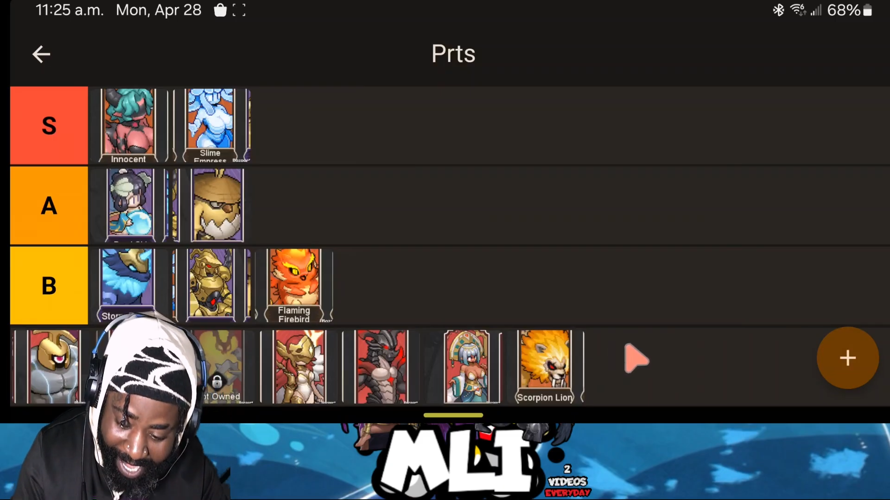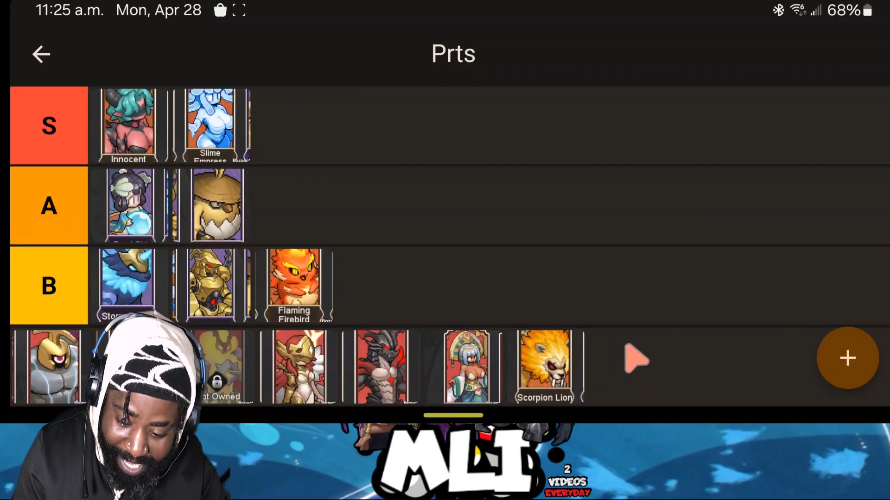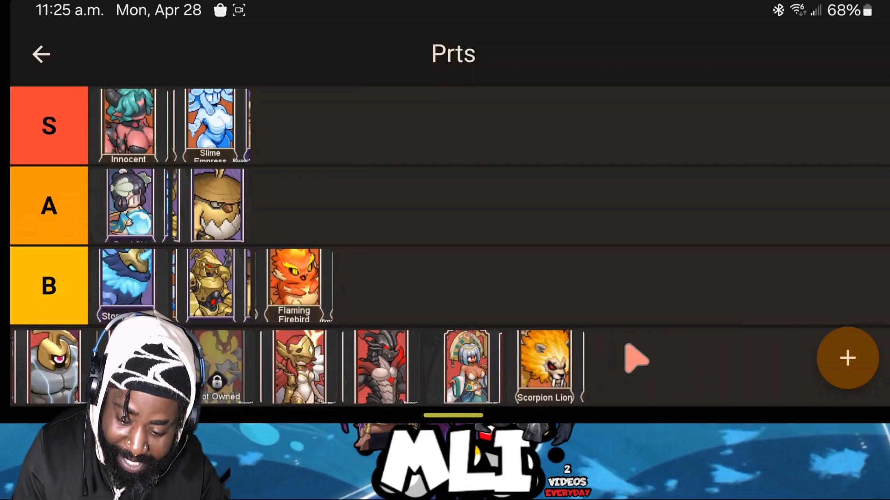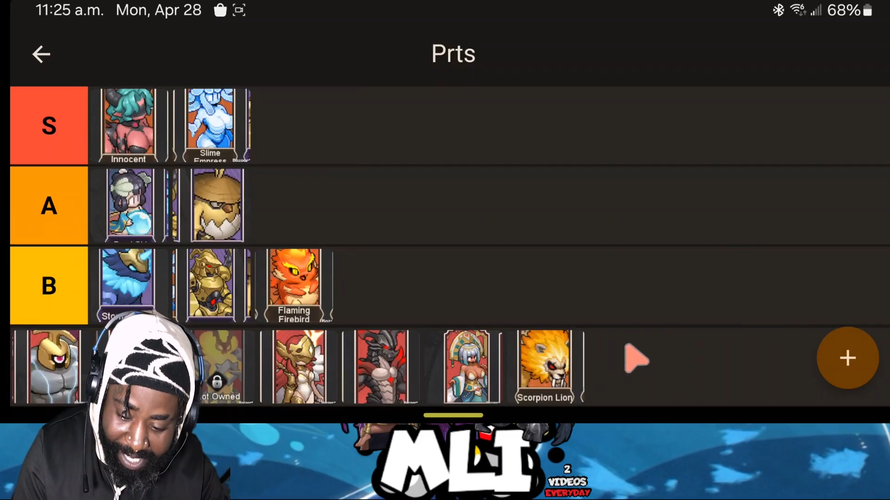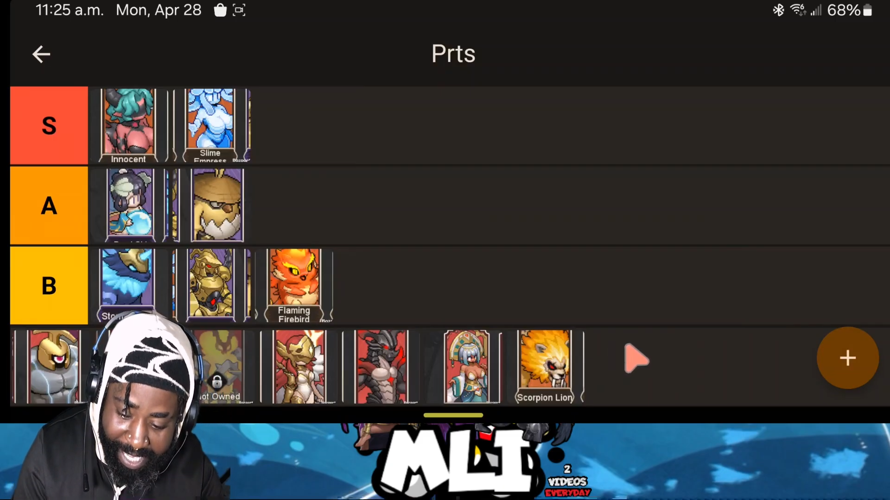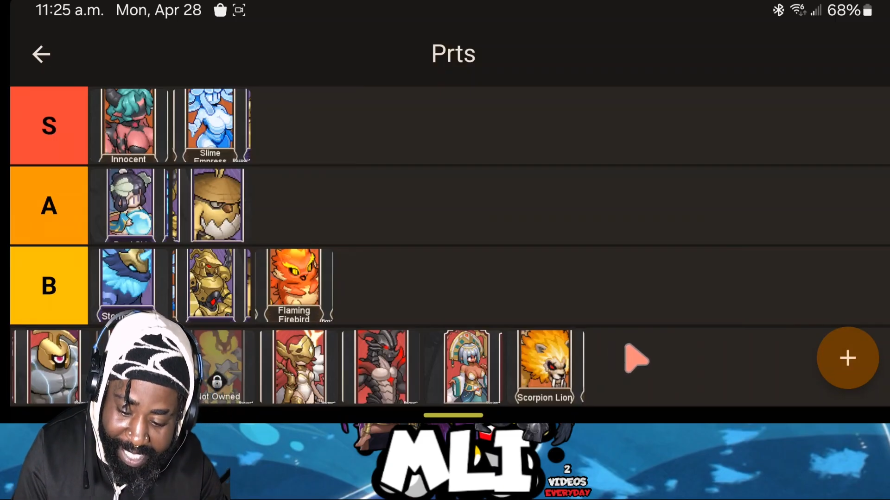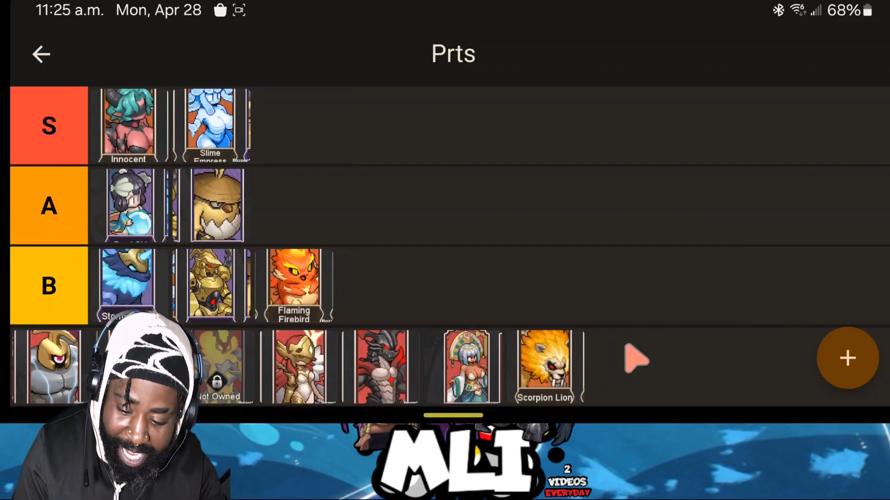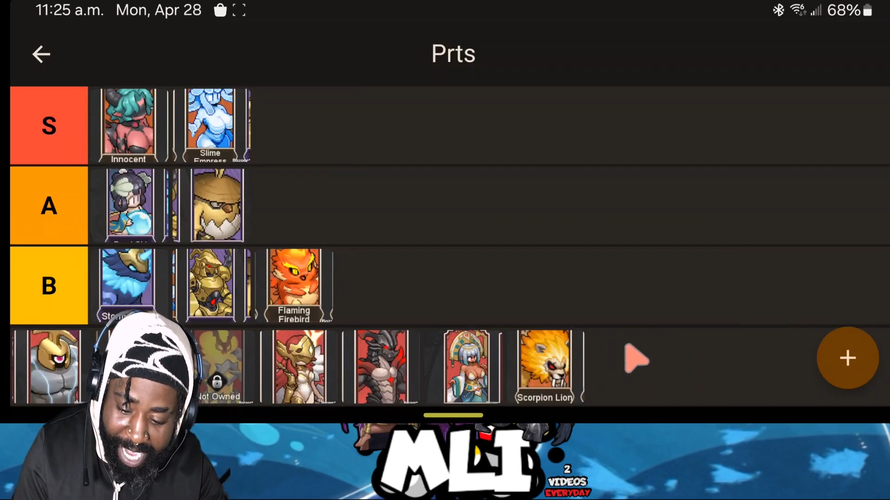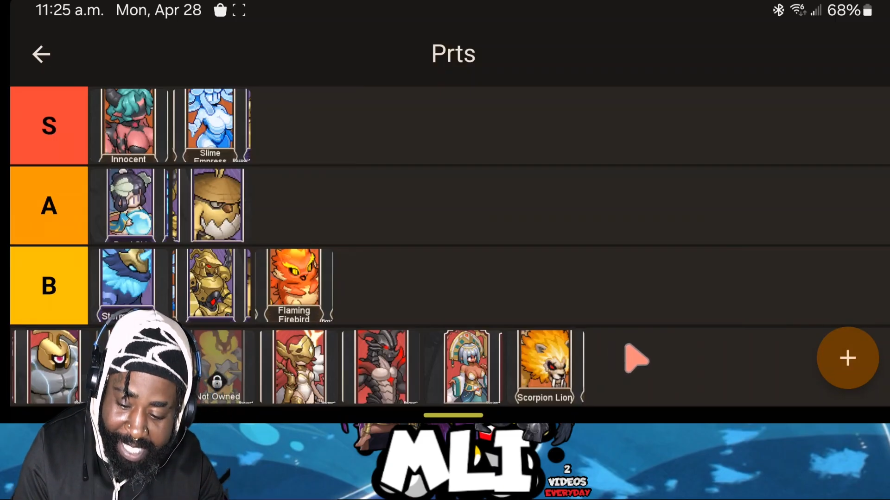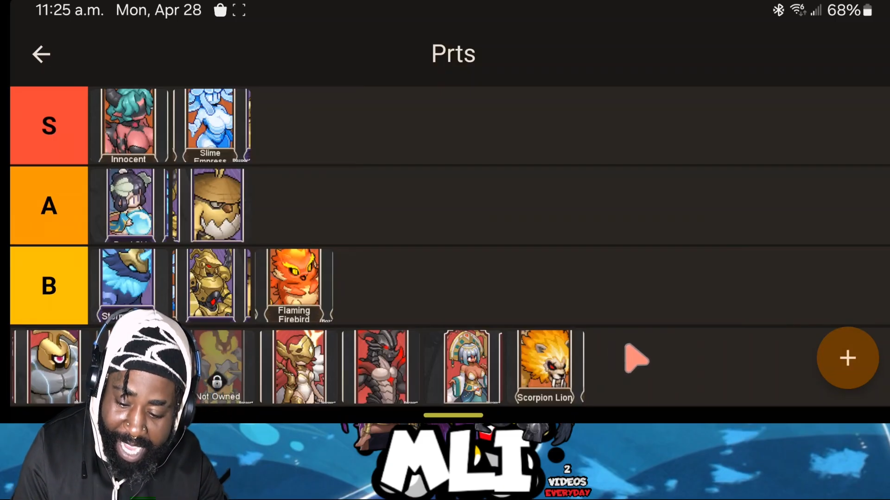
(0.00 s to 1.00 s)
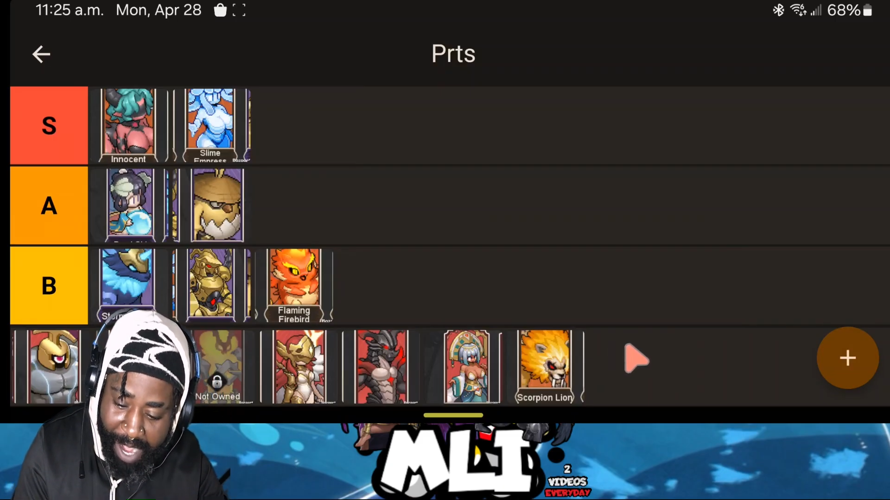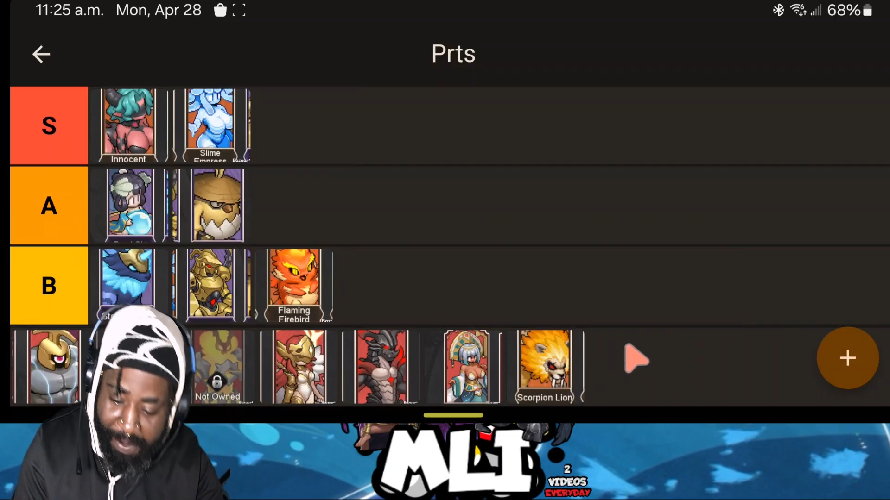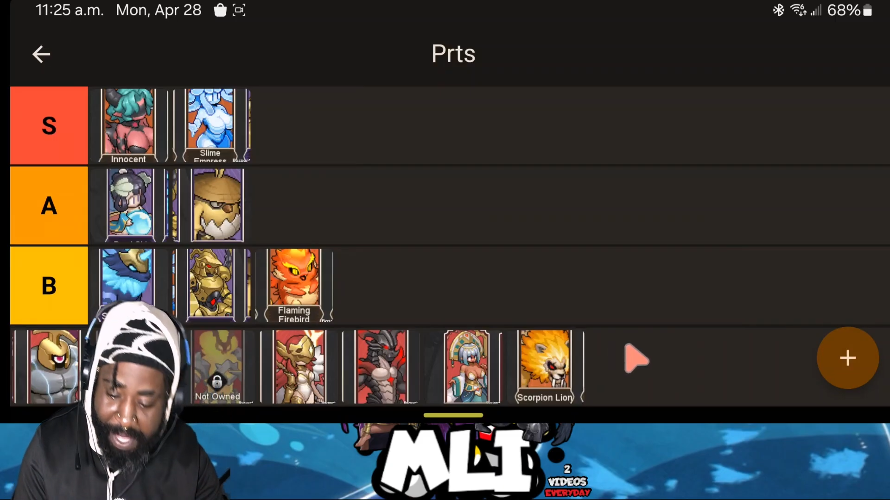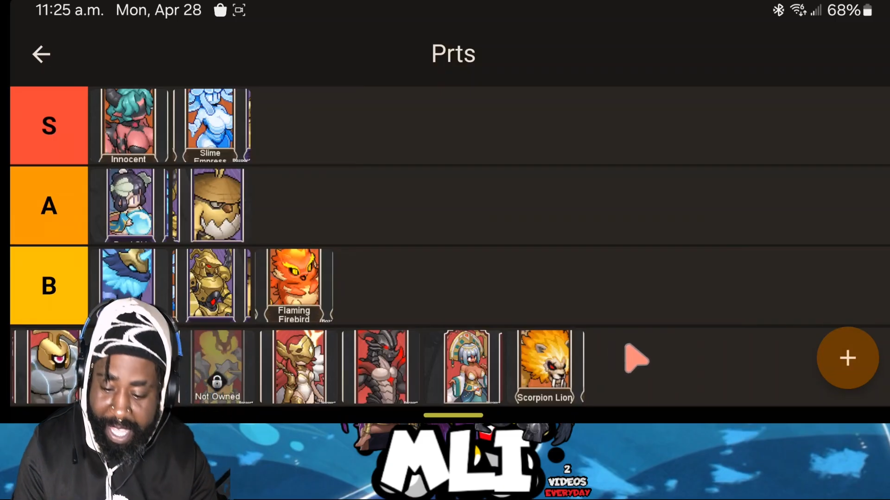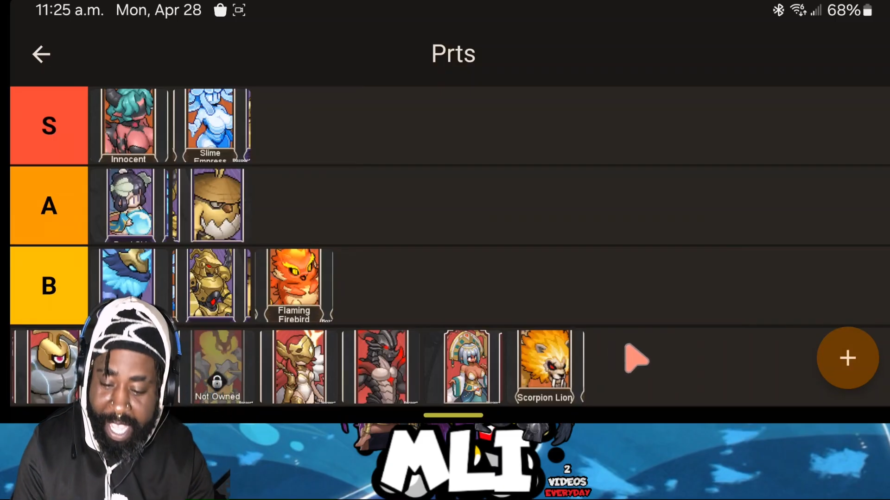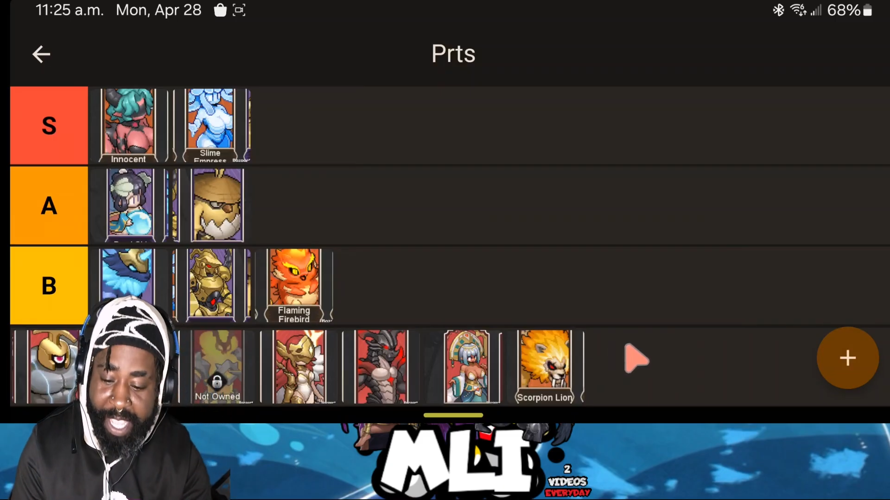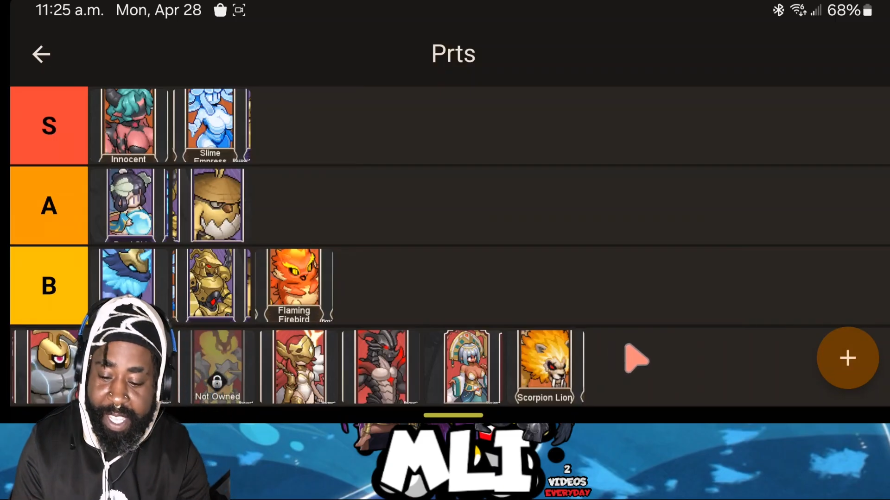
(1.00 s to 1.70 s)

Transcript: So he attacks everything.